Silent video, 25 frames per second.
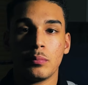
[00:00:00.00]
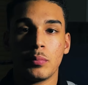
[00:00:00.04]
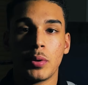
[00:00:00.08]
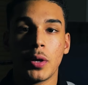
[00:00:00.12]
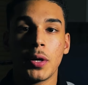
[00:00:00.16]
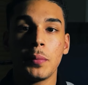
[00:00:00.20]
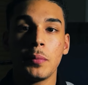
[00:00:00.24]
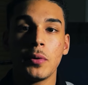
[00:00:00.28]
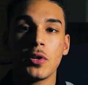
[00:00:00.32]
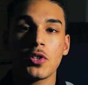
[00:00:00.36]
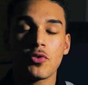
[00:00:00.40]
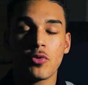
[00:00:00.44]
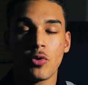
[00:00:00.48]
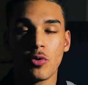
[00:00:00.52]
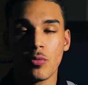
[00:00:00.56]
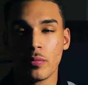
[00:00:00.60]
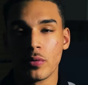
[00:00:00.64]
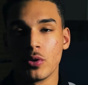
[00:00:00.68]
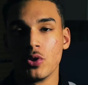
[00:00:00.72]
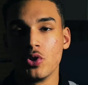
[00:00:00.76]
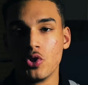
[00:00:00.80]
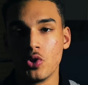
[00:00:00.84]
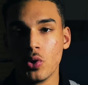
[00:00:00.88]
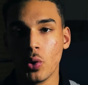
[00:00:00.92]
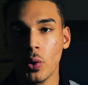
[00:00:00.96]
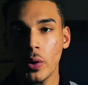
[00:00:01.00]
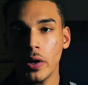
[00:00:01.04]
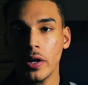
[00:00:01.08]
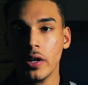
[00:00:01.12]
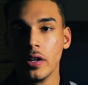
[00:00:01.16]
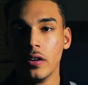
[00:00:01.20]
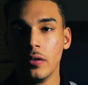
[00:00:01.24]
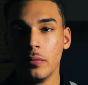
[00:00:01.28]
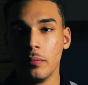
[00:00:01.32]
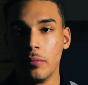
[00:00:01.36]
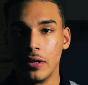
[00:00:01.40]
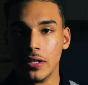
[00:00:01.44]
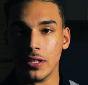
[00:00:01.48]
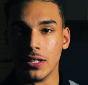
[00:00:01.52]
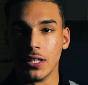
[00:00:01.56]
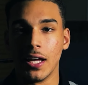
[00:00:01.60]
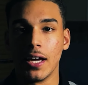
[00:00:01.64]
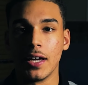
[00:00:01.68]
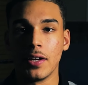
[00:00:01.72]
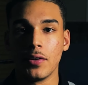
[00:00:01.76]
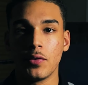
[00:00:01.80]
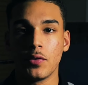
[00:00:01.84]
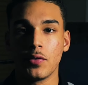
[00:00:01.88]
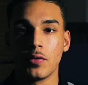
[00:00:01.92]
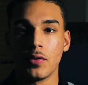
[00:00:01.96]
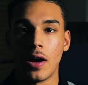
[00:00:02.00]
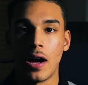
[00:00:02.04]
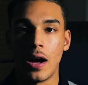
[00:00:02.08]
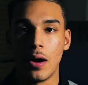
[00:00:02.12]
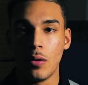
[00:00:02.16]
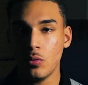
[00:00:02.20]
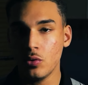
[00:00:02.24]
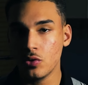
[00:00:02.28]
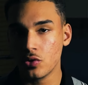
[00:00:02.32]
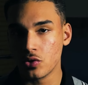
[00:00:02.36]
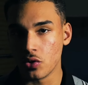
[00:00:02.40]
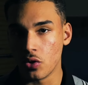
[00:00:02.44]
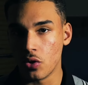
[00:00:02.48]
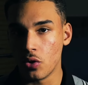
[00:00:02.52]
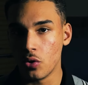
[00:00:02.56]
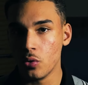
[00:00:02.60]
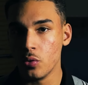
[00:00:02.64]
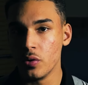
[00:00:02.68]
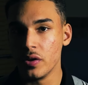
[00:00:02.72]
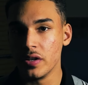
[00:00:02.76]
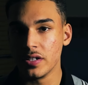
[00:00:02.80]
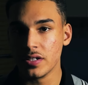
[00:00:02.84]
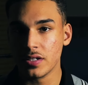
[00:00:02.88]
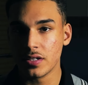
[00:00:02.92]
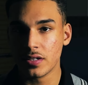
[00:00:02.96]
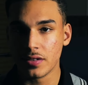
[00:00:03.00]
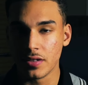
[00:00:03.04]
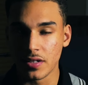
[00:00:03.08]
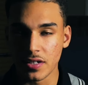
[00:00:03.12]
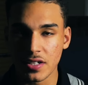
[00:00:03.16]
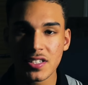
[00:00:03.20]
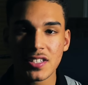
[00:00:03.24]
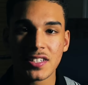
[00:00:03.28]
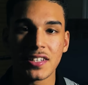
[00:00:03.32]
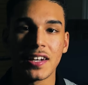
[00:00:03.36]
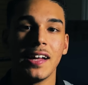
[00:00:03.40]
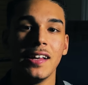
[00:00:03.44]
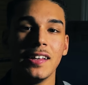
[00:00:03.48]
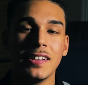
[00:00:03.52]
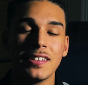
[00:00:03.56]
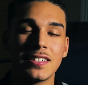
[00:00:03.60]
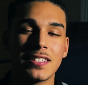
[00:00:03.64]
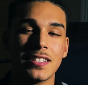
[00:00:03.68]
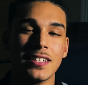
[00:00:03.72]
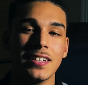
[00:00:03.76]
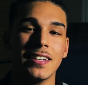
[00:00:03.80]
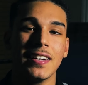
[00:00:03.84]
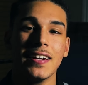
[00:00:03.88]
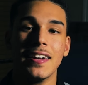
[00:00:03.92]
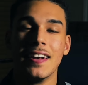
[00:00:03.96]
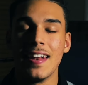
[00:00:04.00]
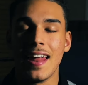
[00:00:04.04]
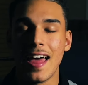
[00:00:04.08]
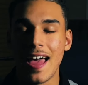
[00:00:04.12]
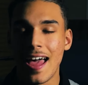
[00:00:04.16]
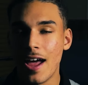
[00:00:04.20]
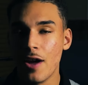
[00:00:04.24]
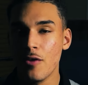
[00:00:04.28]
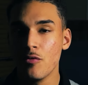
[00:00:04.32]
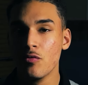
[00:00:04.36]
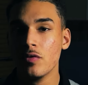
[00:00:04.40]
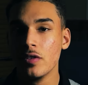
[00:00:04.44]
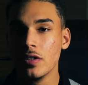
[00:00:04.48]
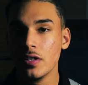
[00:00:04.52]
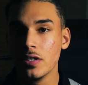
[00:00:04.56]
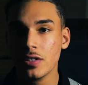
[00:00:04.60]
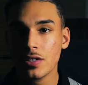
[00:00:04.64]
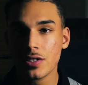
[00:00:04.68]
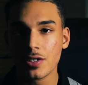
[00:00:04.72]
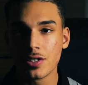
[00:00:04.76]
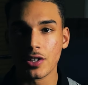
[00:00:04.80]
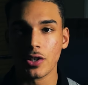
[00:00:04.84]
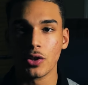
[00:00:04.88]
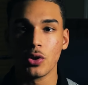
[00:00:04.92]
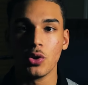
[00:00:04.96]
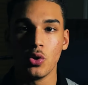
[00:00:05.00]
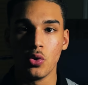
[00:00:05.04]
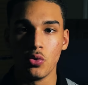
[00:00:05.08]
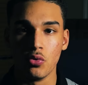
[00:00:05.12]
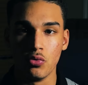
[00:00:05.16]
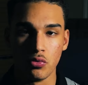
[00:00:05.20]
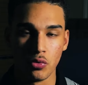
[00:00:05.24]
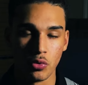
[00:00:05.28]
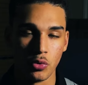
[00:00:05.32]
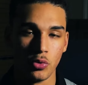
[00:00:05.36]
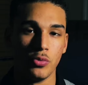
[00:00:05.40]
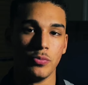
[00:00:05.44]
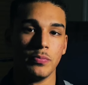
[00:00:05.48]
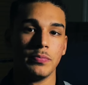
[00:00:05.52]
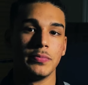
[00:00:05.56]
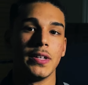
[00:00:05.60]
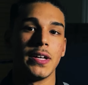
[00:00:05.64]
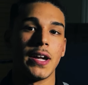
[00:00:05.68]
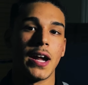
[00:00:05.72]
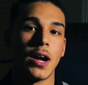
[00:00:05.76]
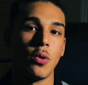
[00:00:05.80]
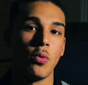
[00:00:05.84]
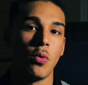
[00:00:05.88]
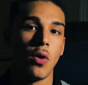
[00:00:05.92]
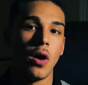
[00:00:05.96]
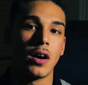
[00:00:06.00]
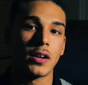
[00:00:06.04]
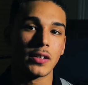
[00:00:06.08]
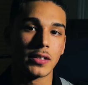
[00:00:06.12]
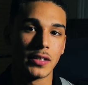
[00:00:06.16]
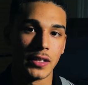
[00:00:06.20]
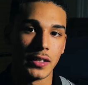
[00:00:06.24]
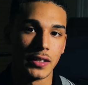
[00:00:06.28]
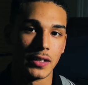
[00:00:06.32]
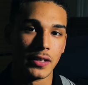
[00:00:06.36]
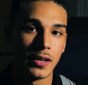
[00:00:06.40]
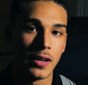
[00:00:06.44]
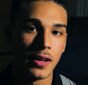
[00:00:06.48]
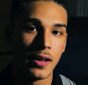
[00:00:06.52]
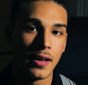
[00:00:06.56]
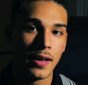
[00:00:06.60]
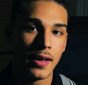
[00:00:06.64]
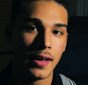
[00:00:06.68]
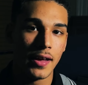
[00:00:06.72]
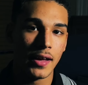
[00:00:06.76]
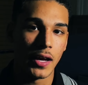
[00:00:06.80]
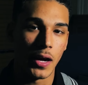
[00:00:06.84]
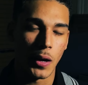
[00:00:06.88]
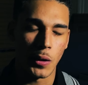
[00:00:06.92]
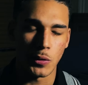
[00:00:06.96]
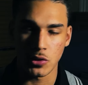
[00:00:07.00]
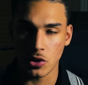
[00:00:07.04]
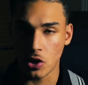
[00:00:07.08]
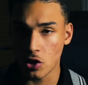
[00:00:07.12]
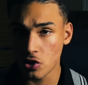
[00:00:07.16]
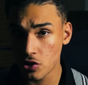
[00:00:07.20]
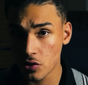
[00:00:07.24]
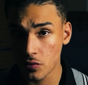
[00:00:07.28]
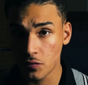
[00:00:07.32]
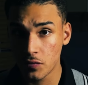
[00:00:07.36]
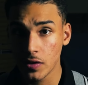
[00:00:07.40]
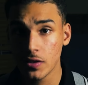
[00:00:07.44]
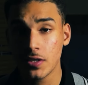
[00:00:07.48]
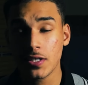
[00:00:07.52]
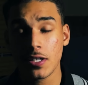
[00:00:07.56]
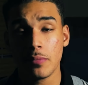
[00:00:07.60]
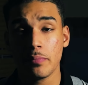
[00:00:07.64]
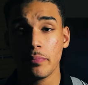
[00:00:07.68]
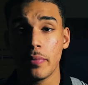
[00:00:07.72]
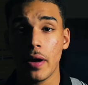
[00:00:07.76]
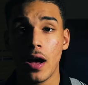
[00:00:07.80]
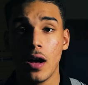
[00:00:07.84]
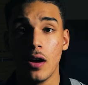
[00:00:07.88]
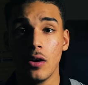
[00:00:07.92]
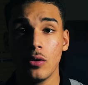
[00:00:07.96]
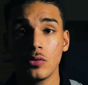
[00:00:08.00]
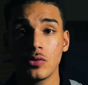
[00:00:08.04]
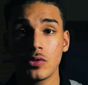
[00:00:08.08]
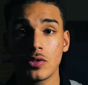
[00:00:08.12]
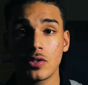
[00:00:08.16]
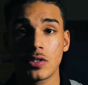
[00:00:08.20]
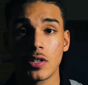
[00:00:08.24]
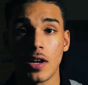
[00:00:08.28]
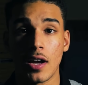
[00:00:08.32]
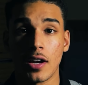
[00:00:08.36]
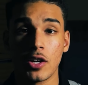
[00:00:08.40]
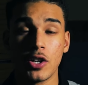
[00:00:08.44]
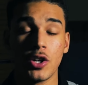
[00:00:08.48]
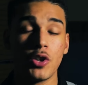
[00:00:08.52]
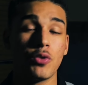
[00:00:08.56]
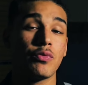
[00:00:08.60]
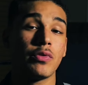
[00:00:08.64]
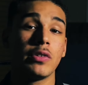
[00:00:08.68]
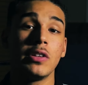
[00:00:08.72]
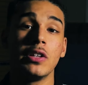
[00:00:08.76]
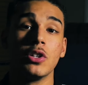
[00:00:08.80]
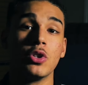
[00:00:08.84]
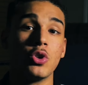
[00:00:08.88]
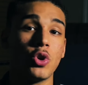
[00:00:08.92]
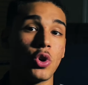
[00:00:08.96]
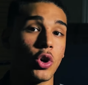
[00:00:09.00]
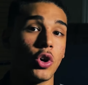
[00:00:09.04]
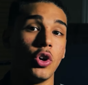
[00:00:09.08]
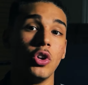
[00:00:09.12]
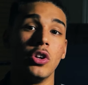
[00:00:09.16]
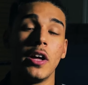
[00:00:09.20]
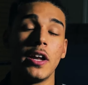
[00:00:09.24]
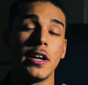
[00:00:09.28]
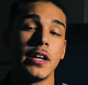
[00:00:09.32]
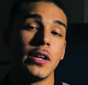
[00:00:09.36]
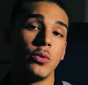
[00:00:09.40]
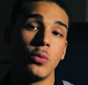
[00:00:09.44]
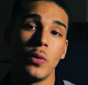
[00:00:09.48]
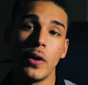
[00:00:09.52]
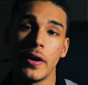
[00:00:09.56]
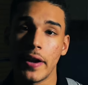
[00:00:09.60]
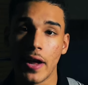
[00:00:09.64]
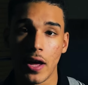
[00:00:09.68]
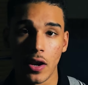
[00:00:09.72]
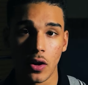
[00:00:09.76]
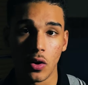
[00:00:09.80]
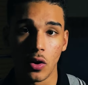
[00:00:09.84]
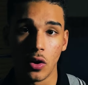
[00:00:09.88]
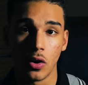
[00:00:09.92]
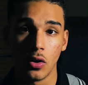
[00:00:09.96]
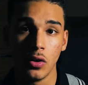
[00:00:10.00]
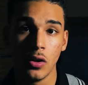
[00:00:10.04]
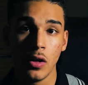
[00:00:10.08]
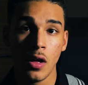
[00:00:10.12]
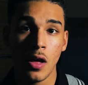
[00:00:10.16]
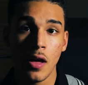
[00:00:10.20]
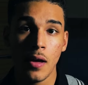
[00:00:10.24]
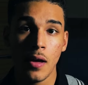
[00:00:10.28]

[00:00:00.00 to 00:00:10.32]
Pretty much for a majority of my life, I was always the skeleton in every single room that I walked in. I was 115 pounds, I couldn't really curl any weight at all,